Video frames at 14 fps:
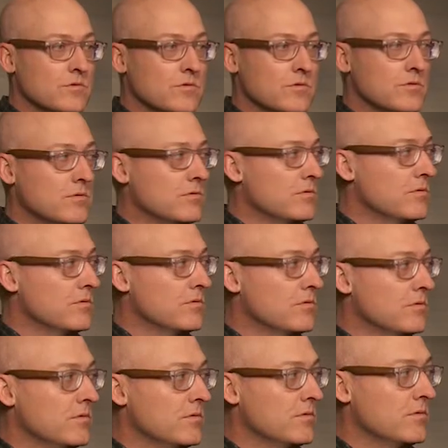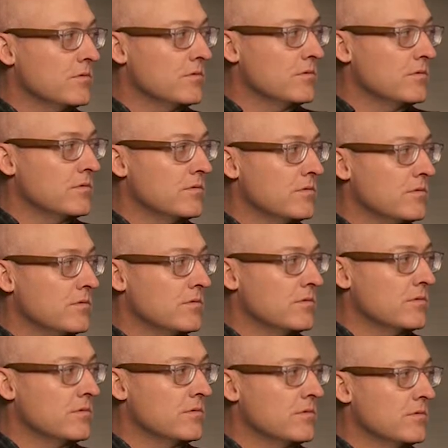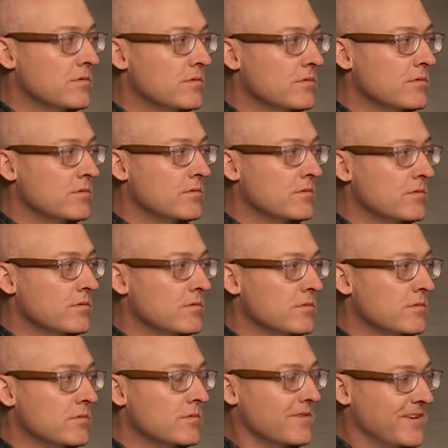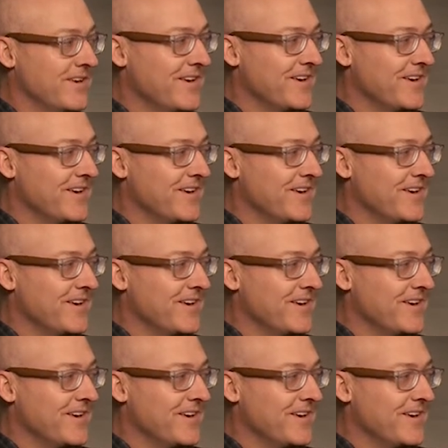(not speaking)